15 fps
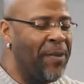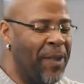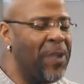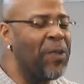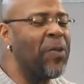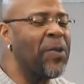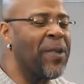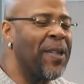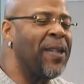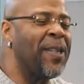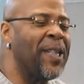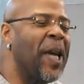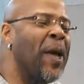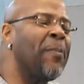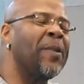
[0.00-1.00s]
This was the
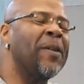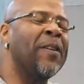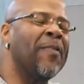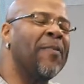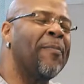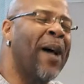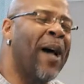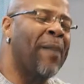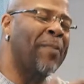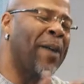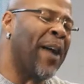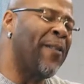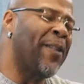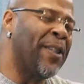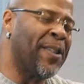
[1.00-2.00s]
attempt of my
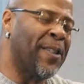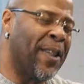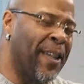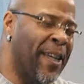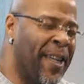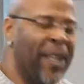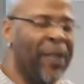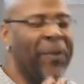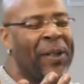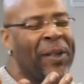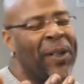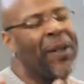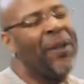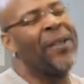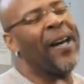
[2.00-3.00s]
parents getting me
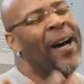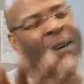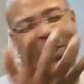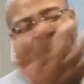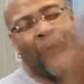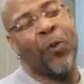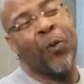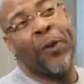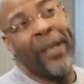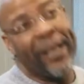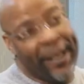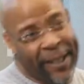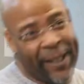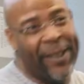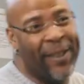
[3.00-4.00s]
to learn how to
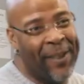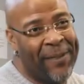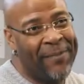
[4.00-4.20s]
read,